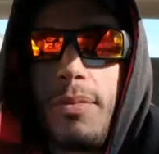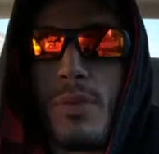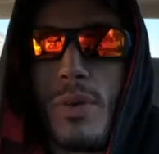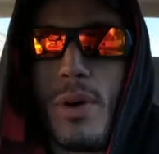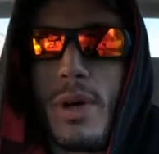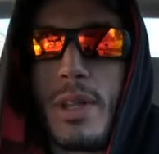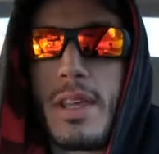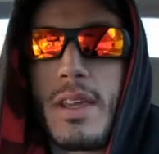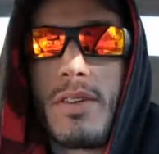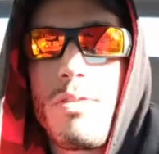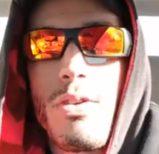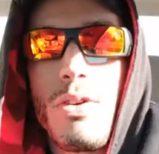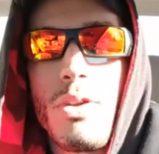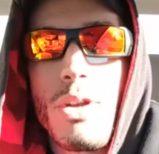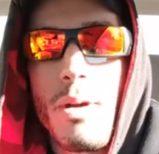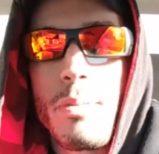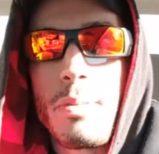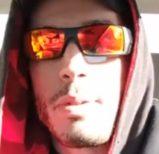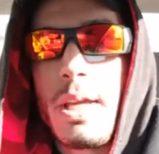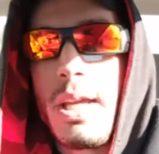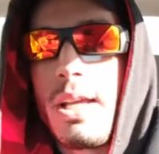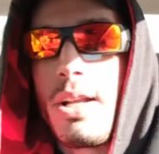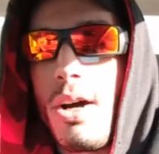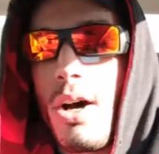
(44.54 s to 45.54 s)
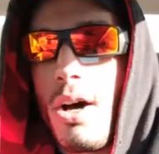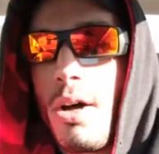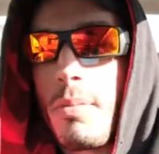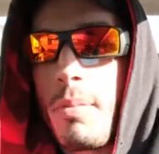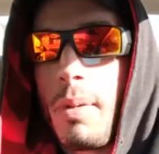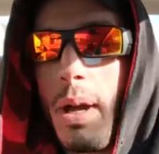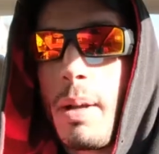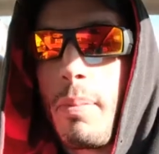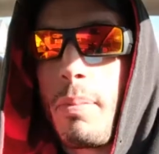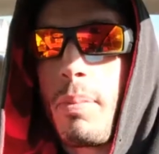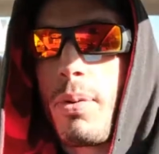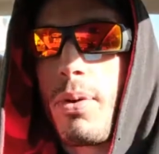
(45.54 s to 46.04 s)
wanted to give you an update on
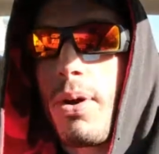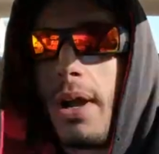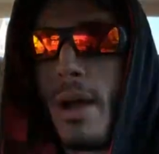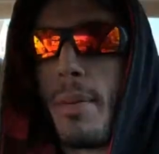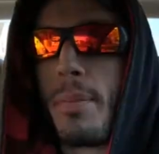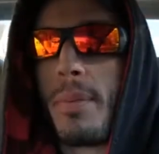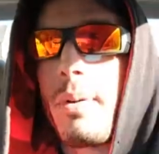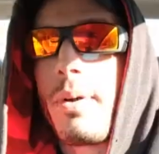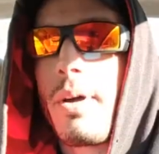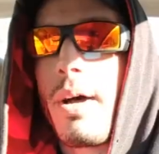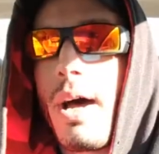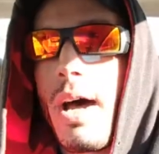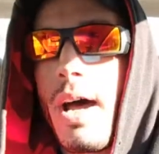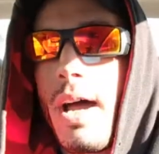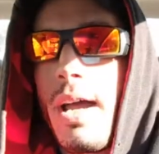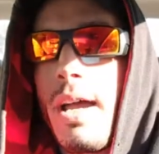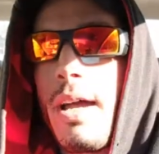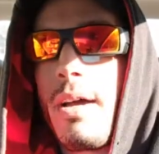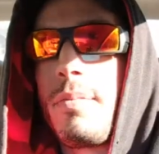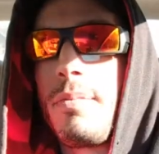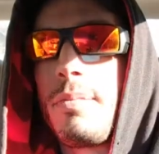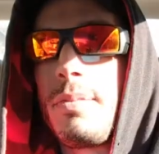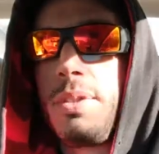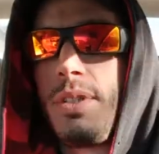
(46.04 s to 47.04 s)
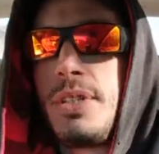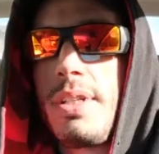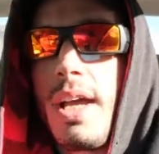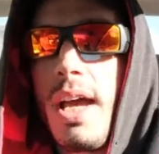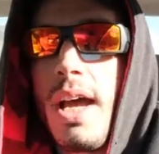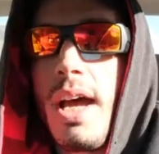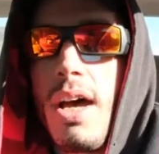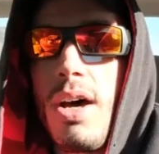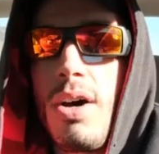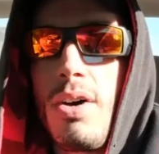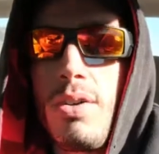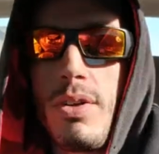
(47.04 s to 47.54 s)
my prep. I am
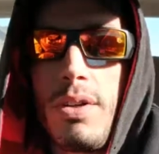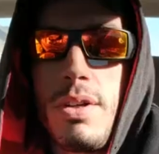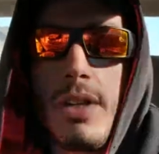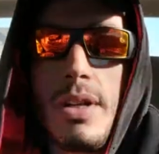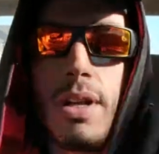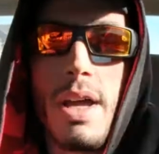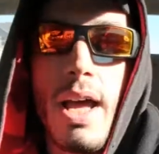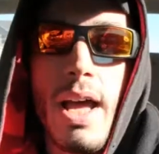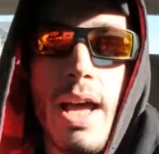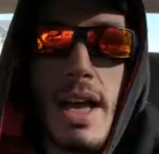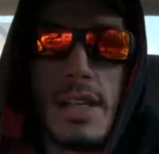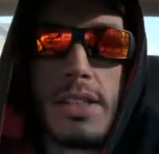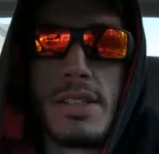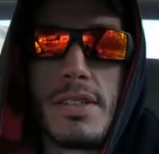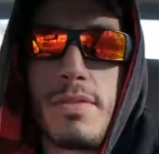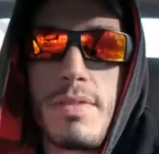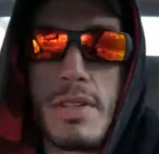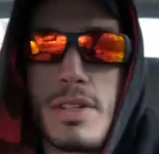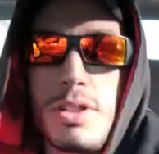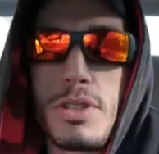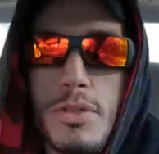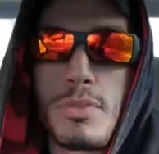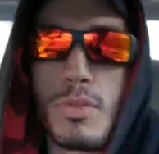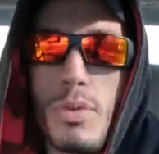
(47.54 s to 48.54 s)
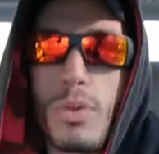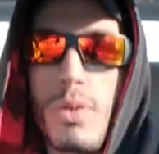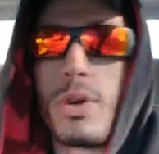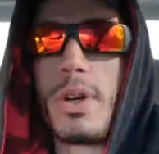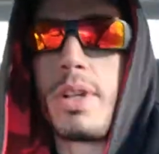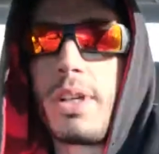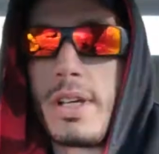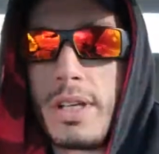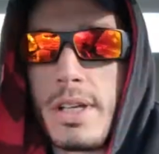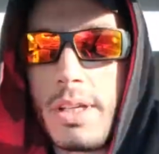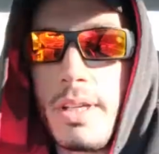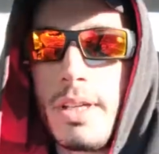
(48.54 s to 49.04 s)
down, as of this
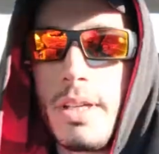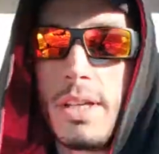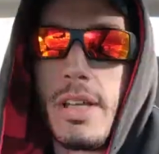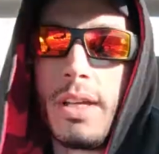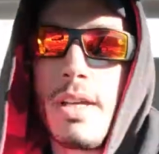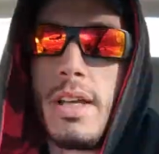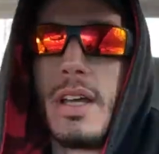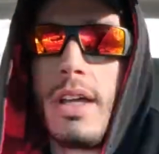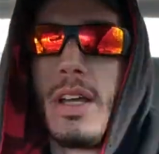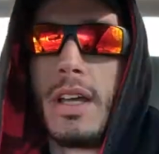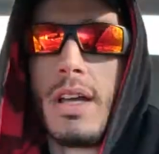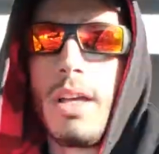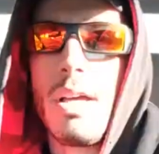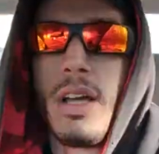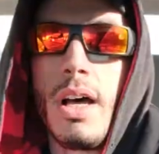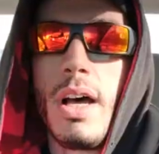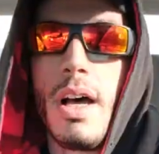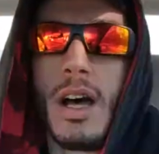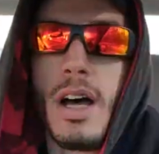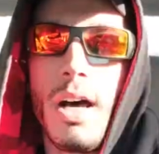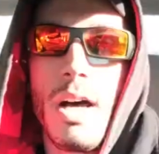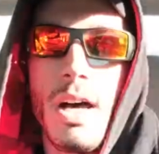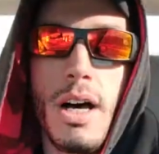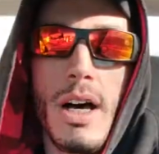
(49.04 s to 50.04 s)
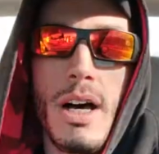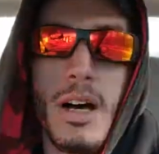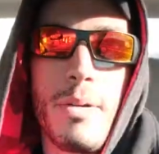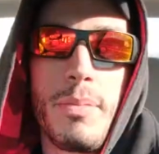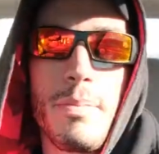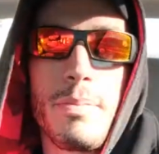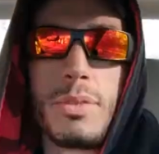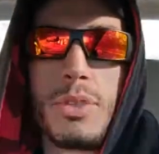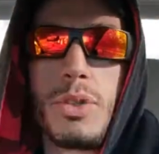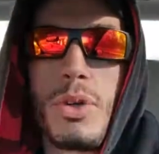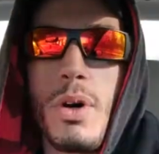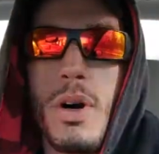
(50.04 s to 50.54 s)
morning,
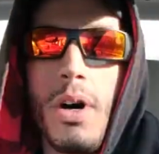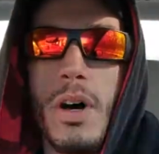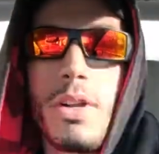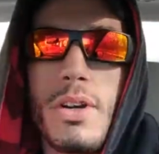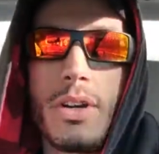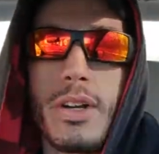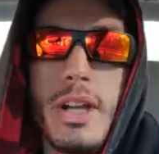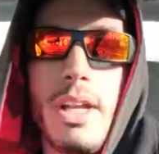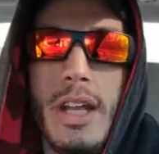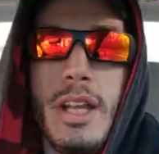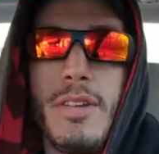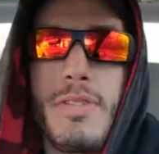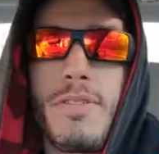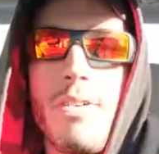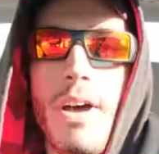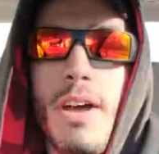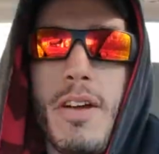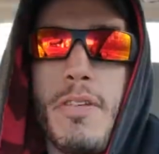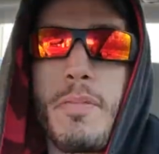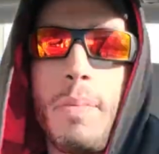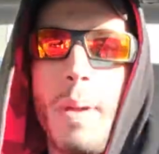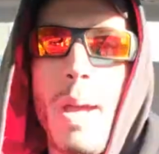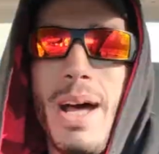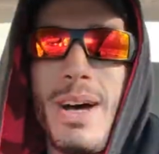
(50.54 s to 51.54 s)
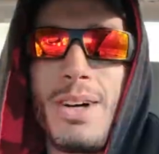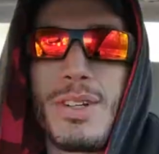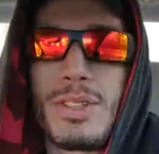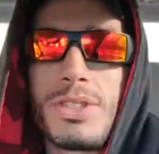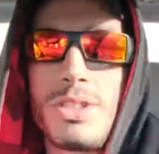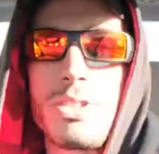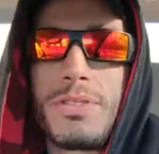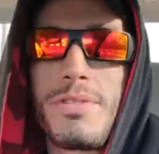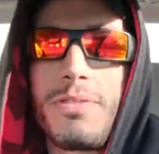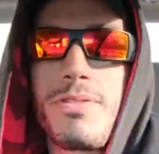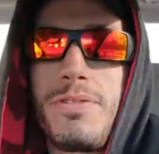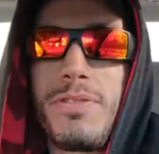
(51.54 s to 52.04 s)
to 185
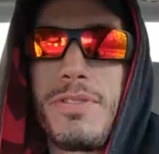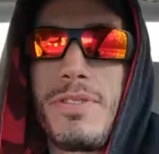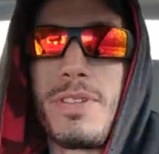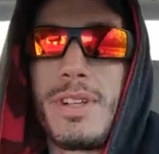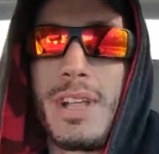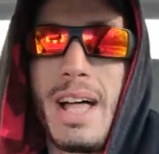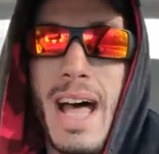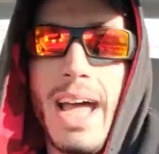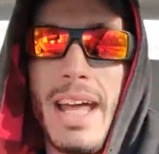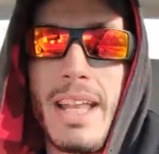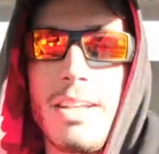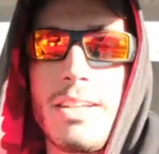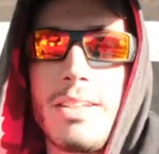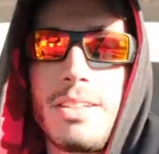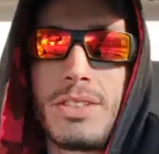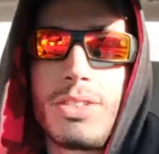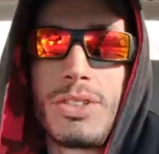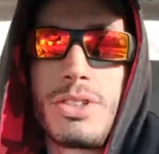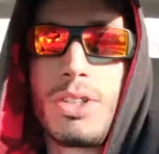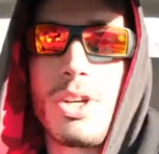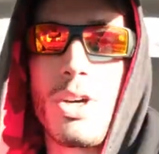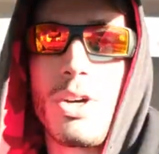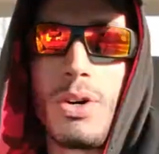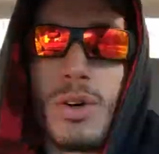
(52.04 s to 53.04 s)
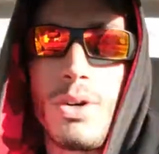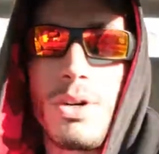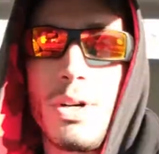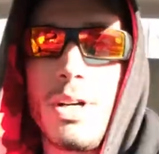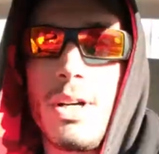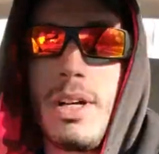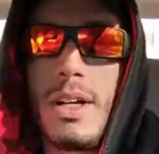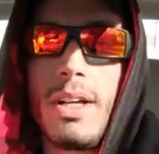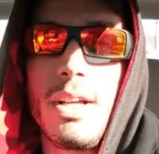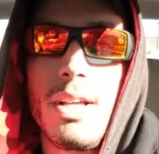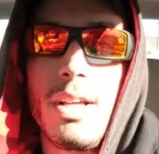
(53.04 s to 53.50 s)
pounds flat. So,